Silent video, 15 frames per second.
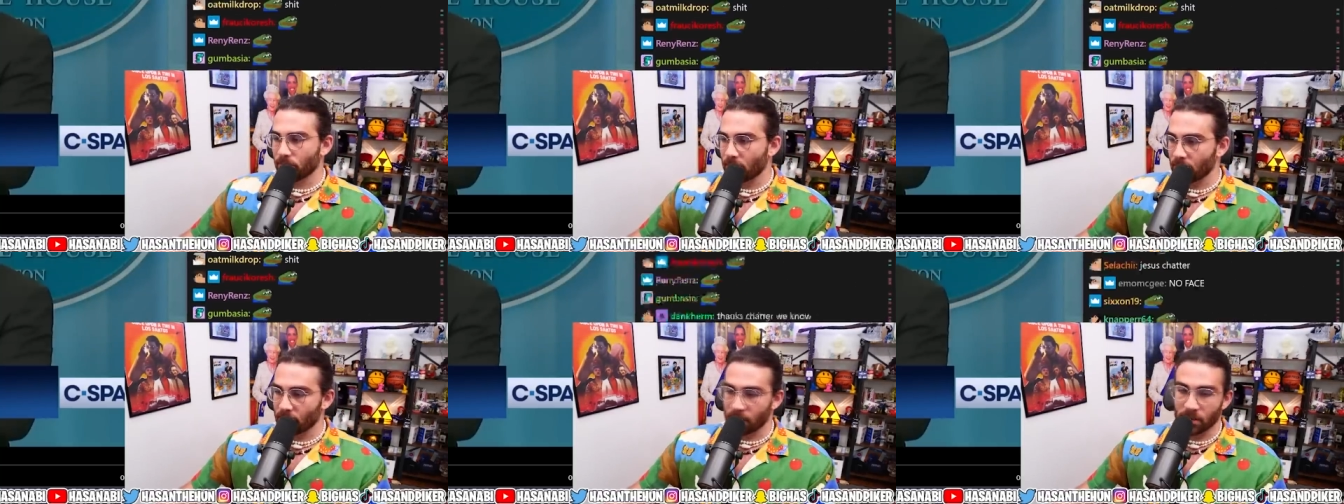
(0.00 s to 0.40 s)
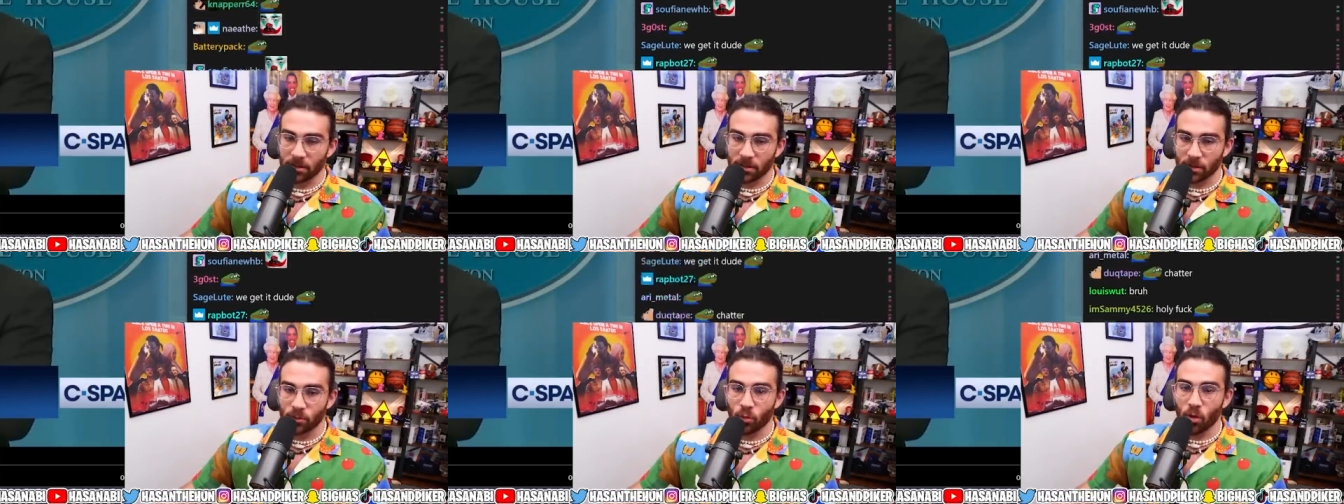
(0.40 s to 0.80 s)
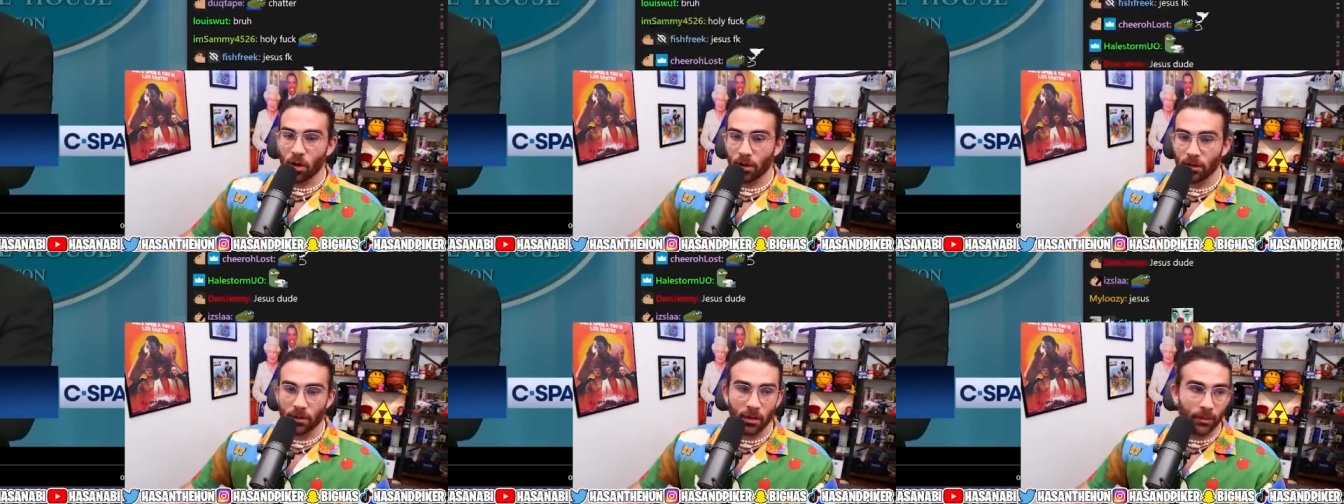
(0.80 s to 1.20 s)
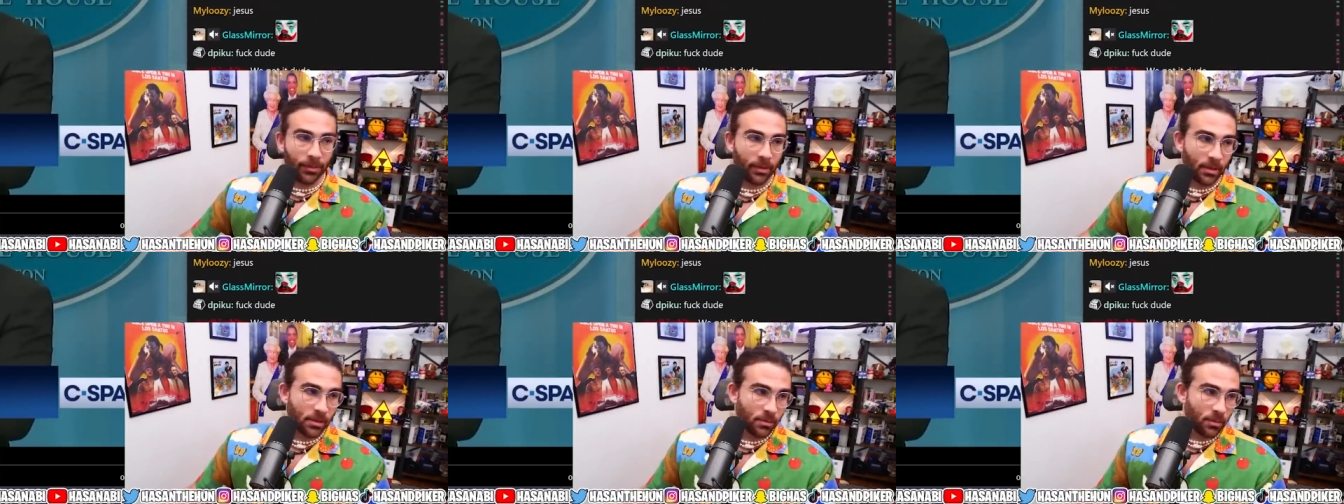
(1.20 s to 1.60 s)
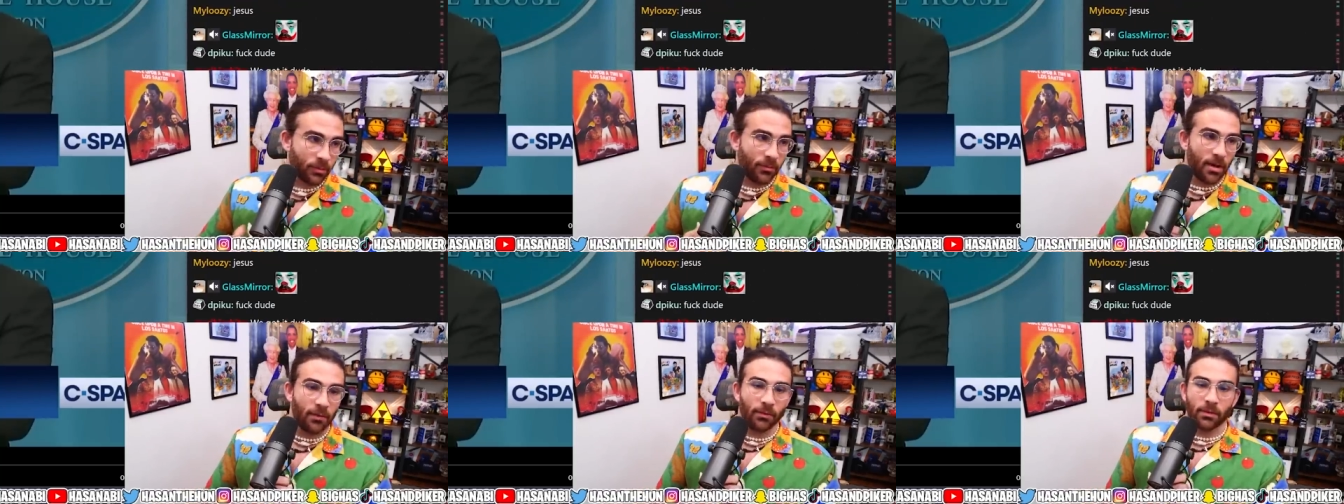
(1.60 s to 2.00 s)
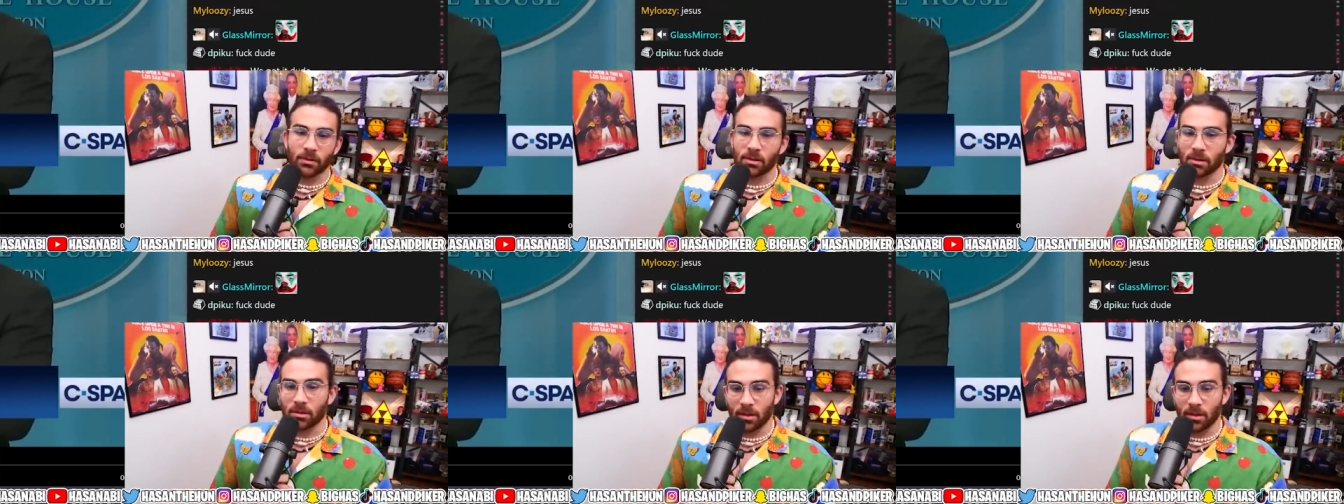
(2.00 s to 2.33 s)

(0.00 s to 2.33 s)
This is what I mean. That's what the five five six